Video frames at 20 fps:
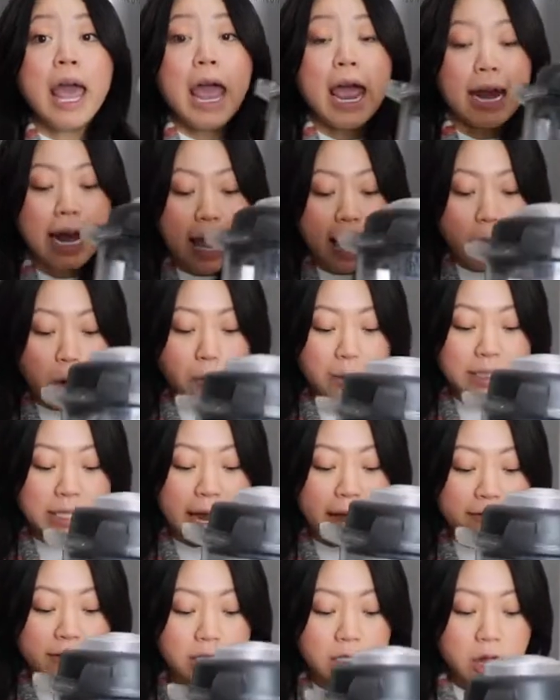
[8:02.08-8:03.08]
and I always
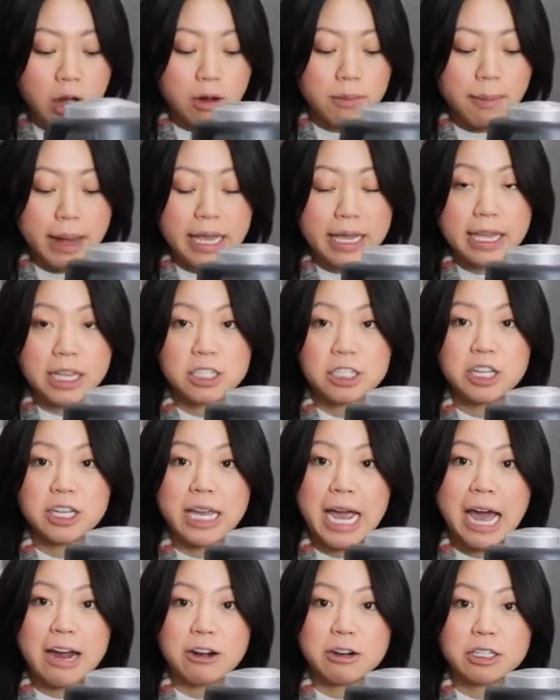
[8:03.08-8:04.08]
have this on my kitchen
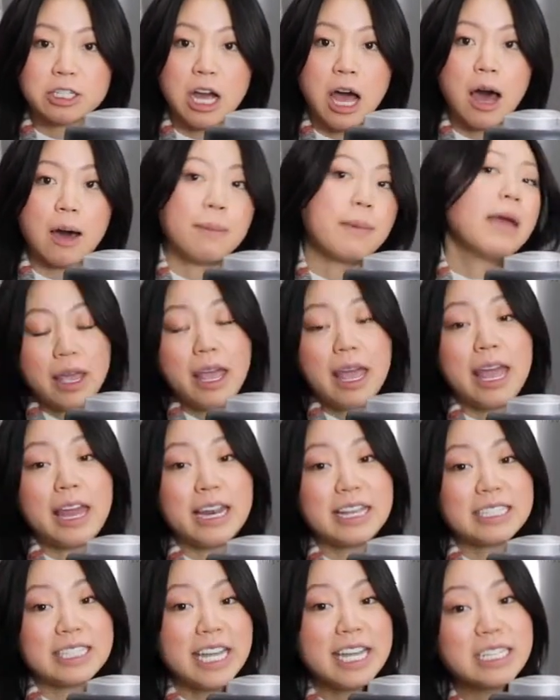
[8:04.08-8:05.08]
countertop,
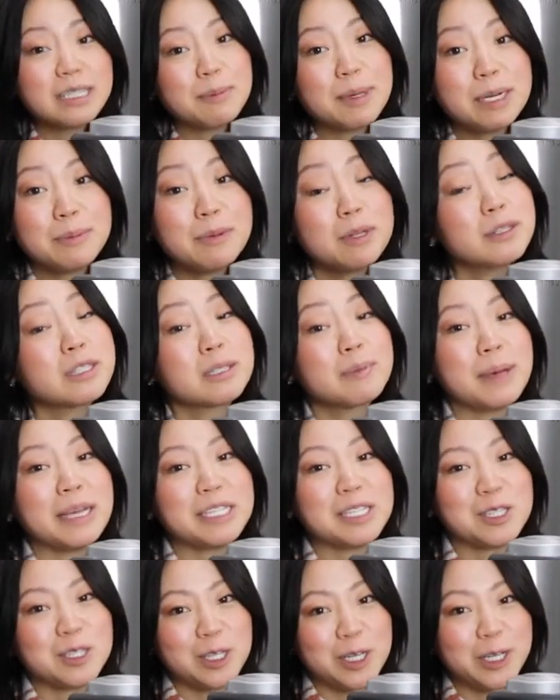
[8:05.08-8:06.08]
and it takes minimal
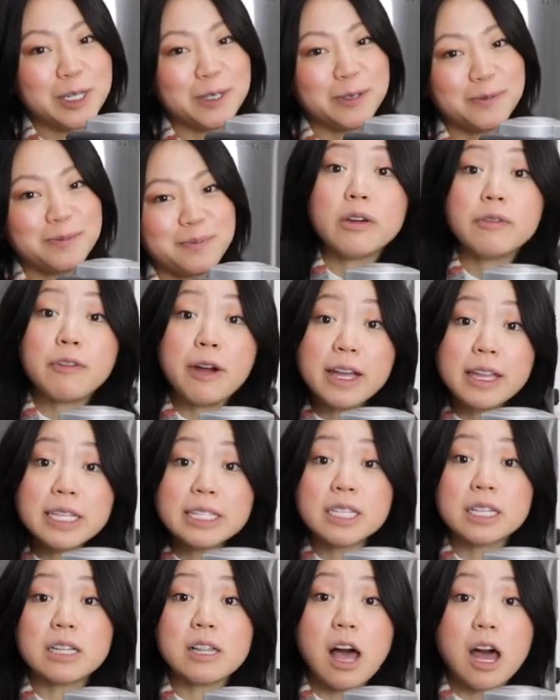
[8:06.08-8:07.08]
space too. You can find
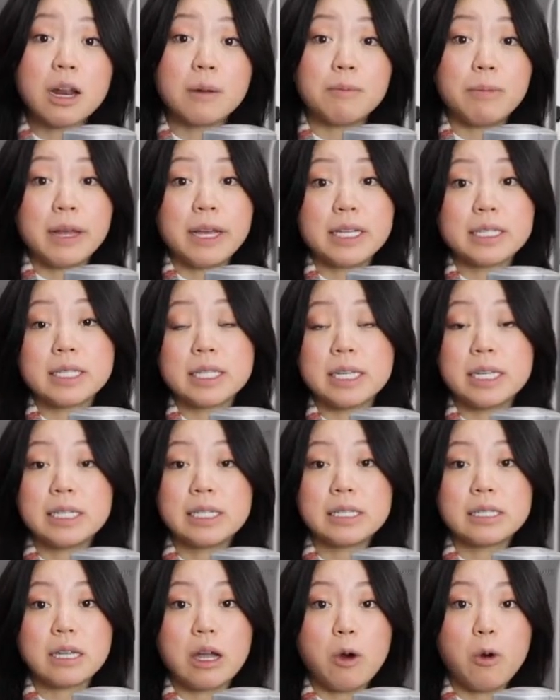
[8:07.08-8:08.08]
this a lot of
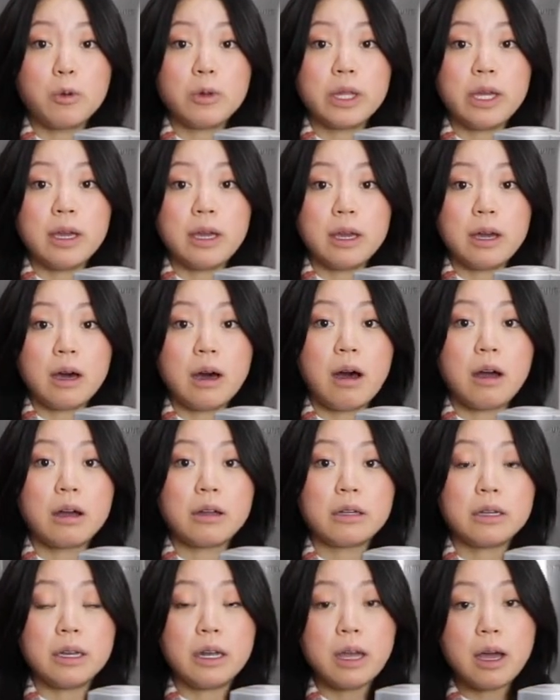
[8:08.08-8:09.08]
places, not only
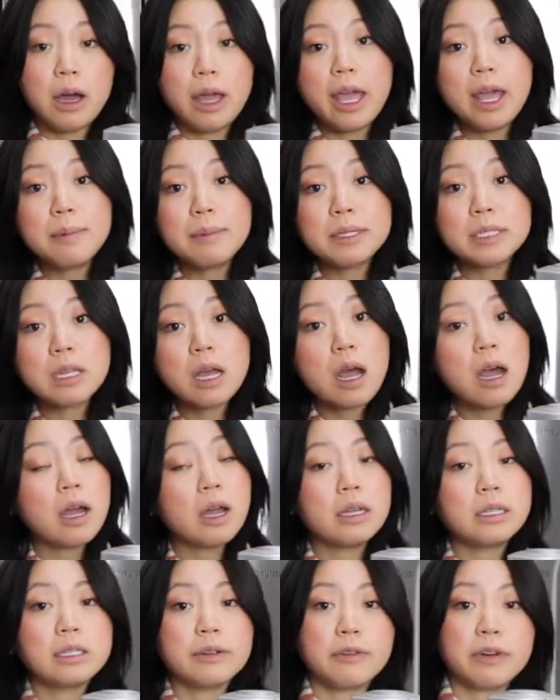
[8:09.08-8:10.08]
on
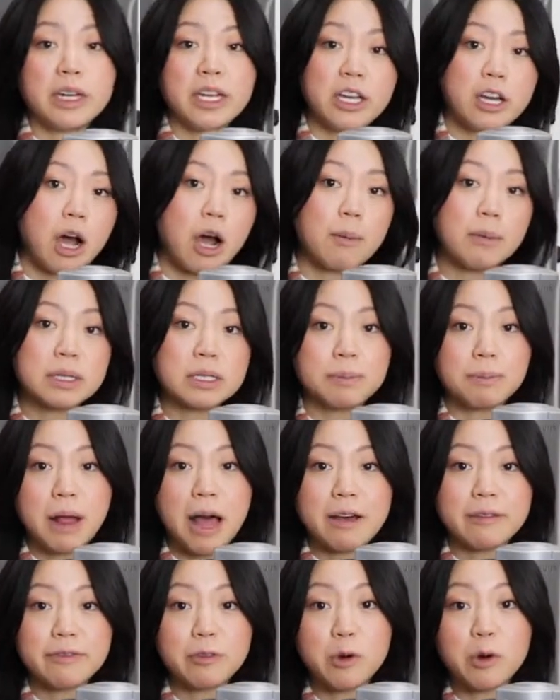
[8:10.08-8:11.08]
Amazon, different e-commerce
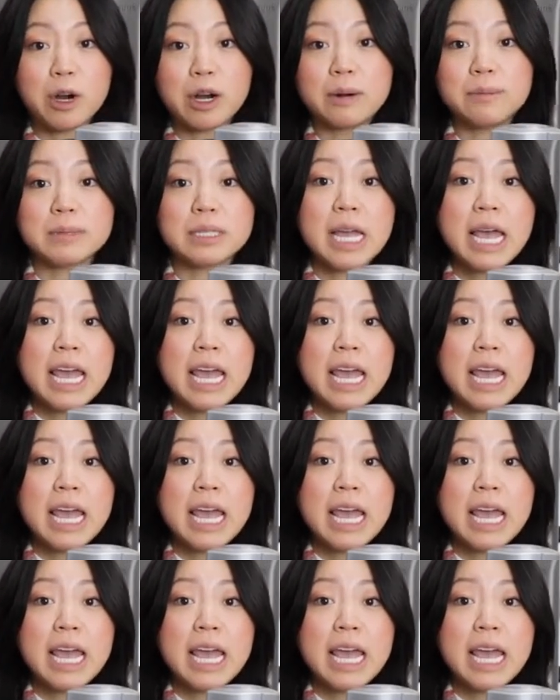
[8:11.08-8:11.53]
platforms,